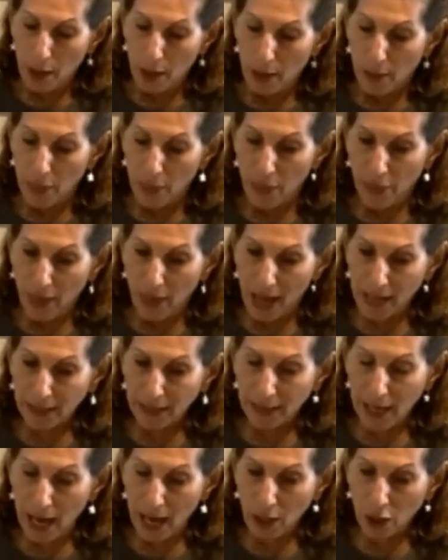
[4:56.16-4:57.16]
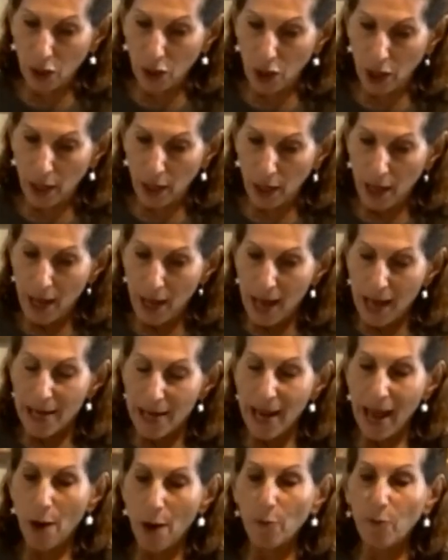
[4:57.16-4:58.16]
That's not good.
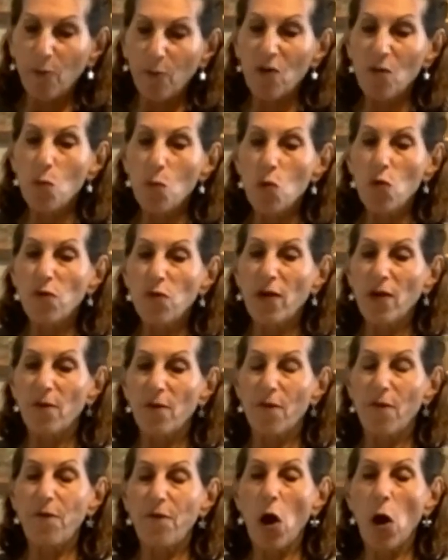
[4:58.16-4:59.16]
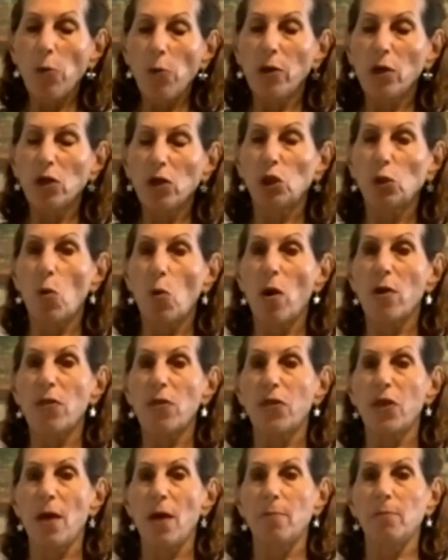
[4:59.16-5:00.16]
Now if we move it forward so our
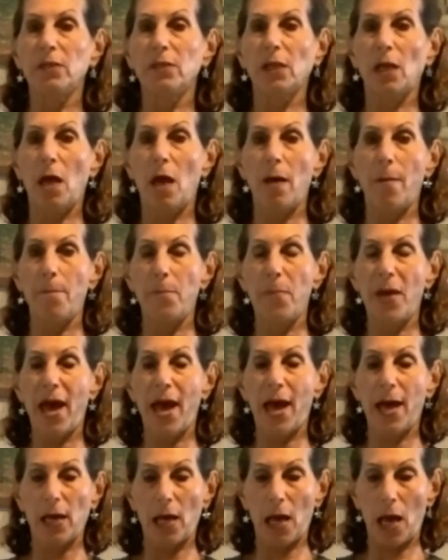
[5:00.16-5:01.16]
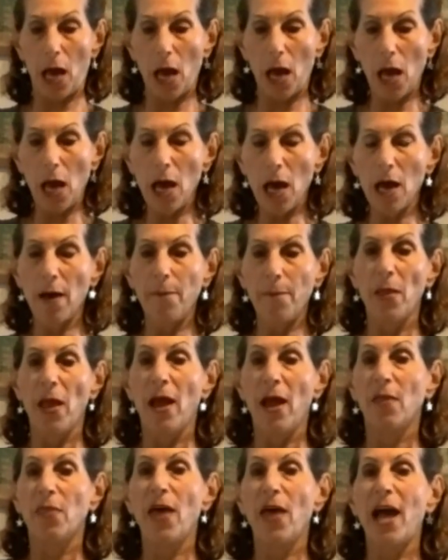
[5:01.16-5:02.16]
thumbs come back up,
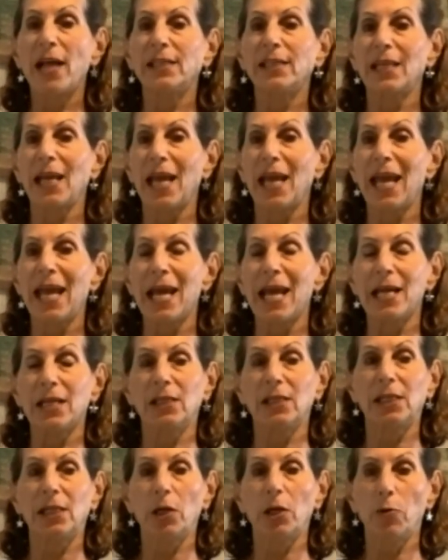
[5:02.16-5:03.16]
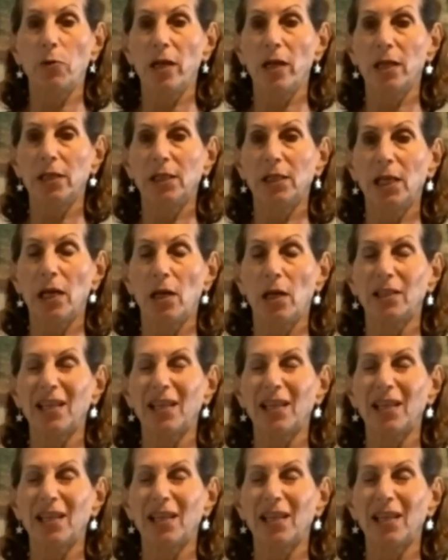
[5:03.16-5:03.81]
that's anterior tilt.